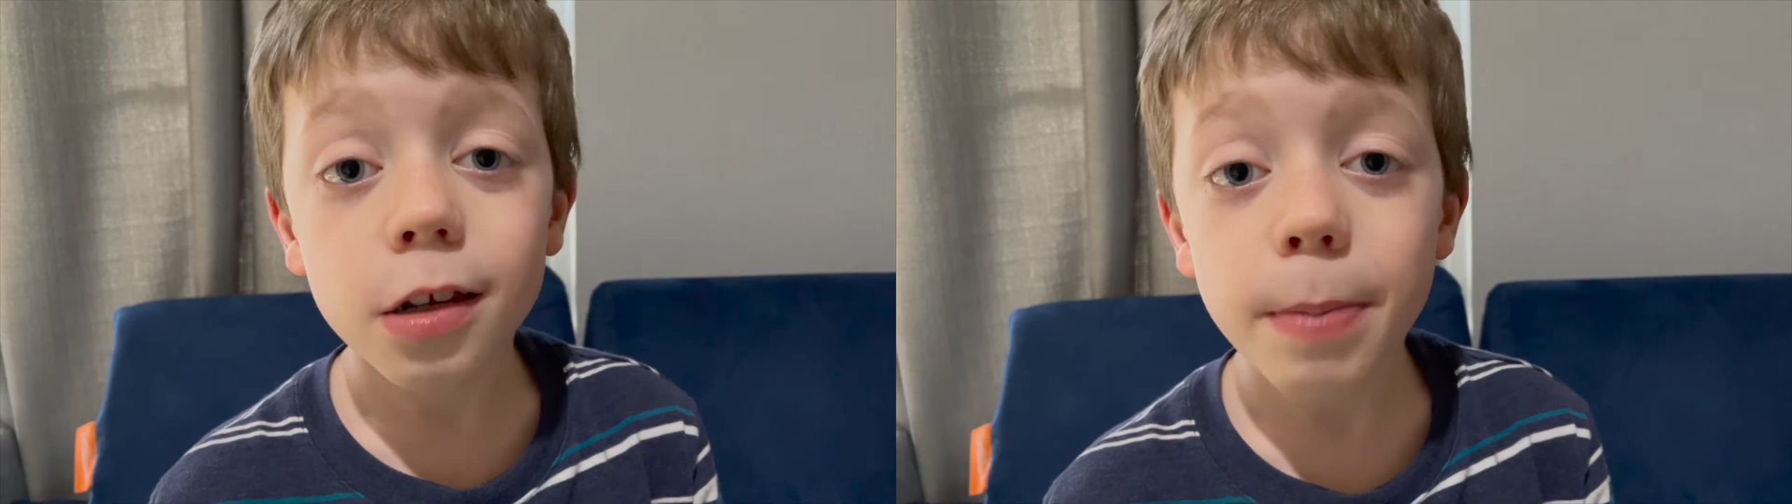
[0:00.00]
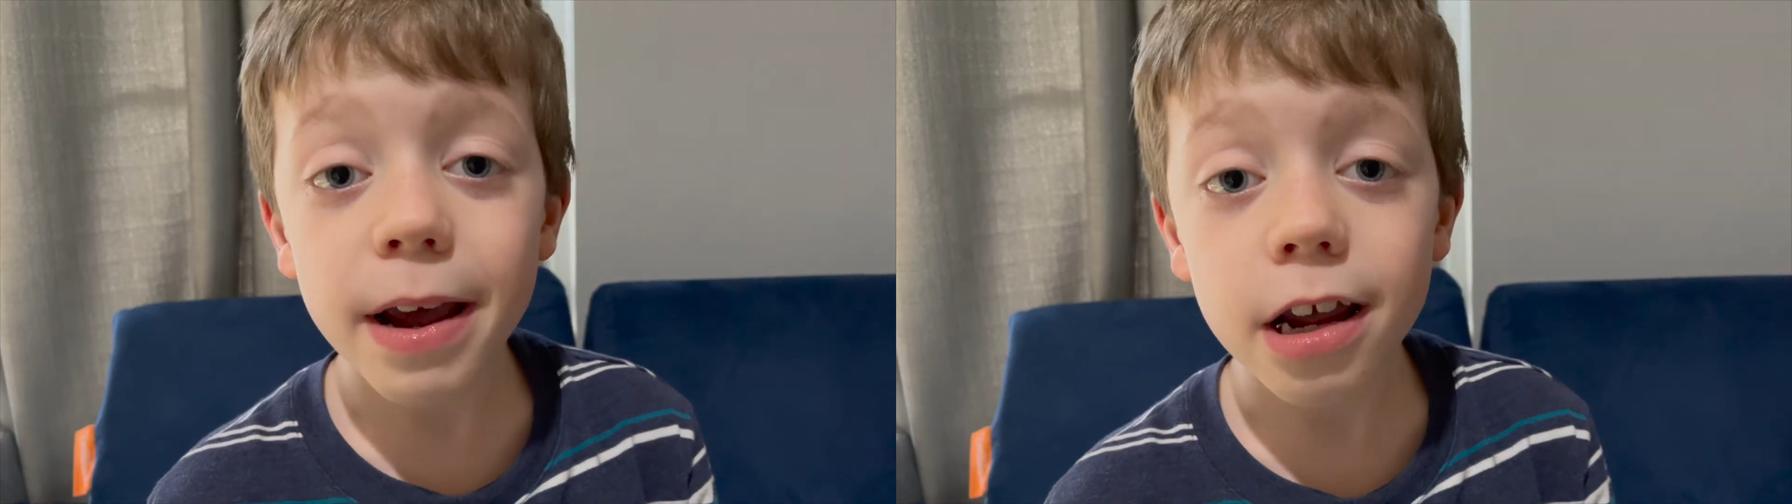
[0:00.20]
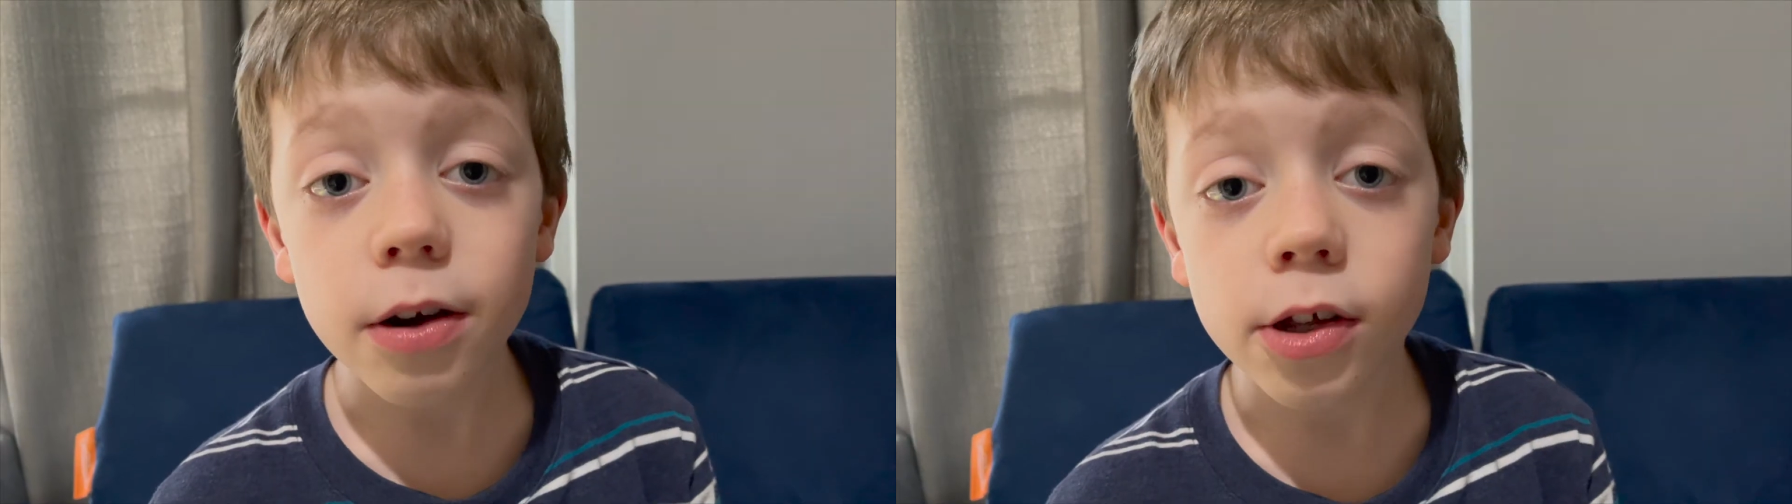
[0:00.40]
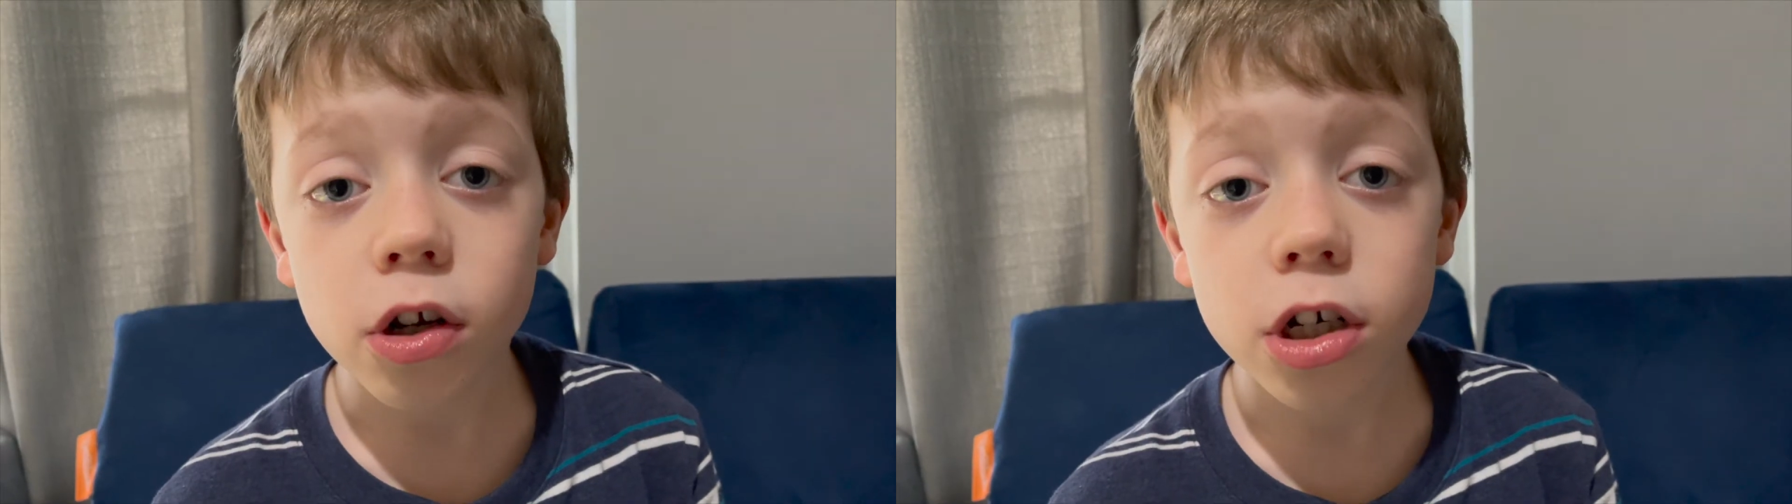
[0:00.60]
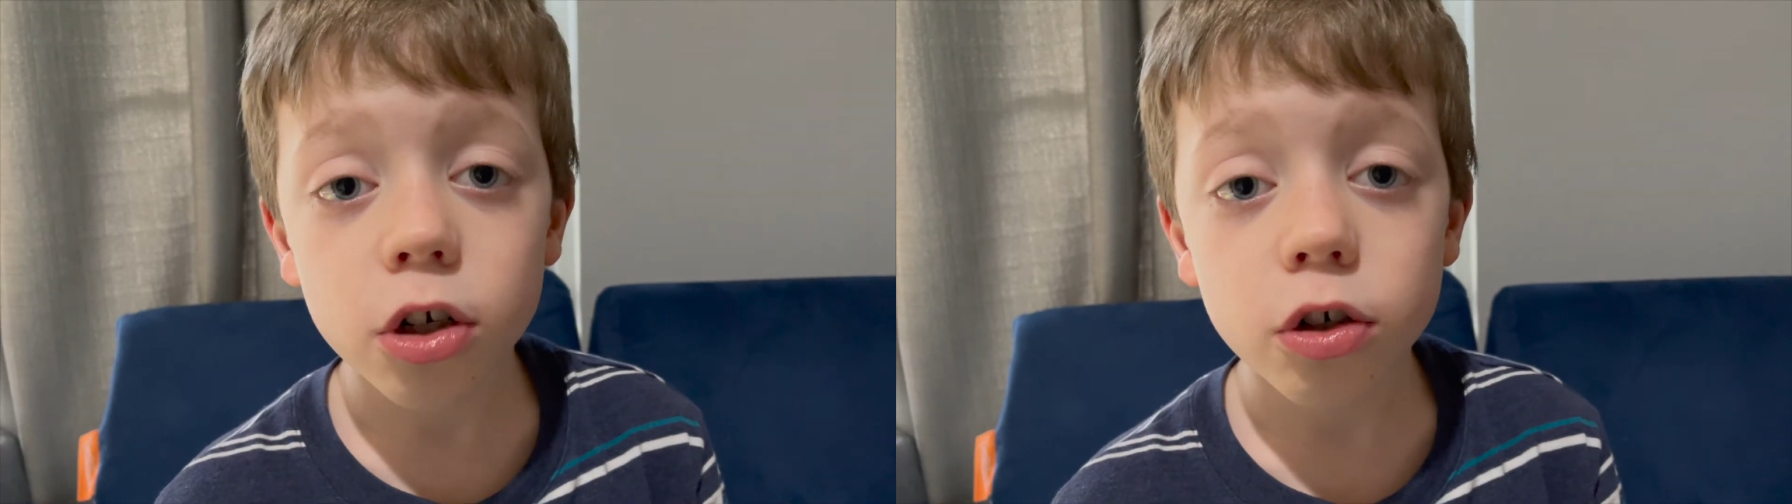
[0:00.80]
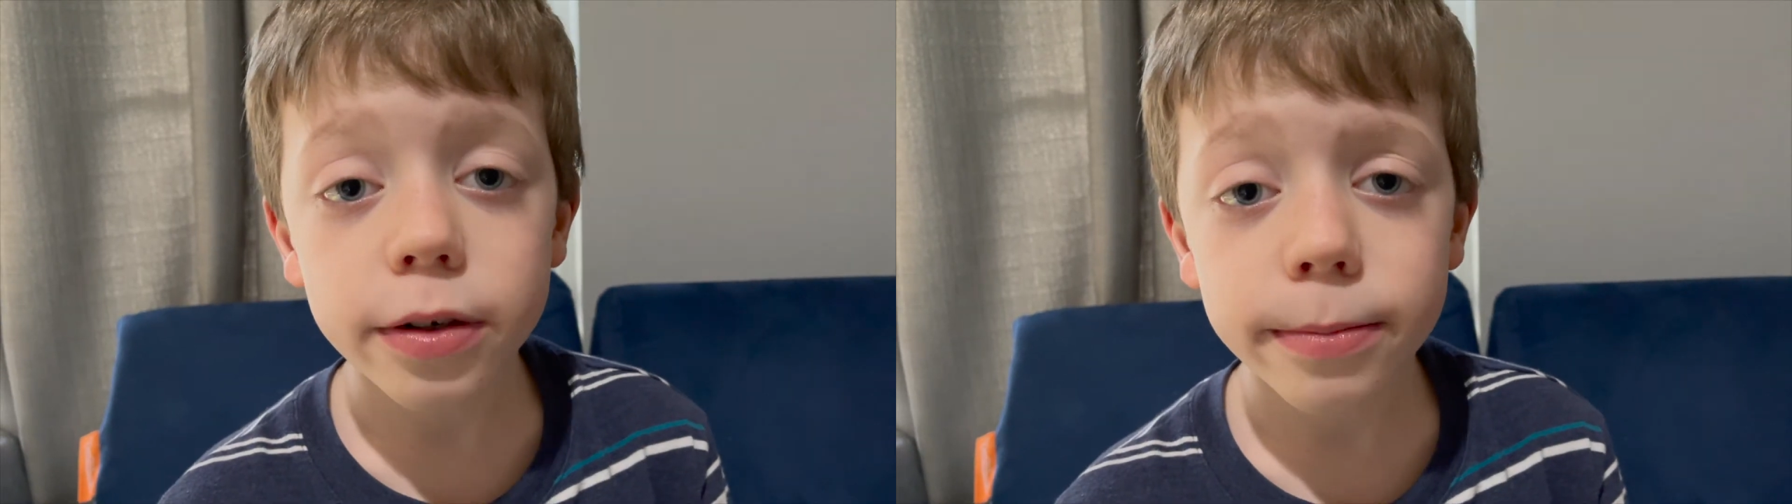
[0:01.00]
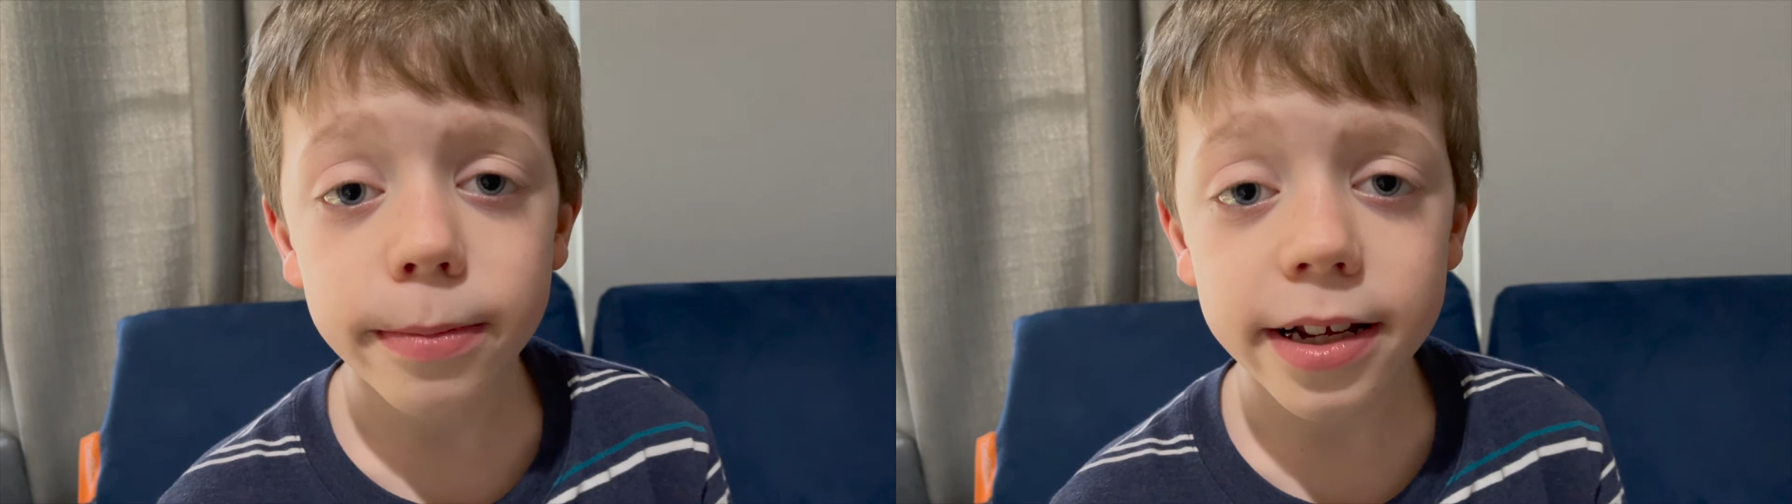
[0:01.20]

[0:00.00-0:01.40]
Beckett with our children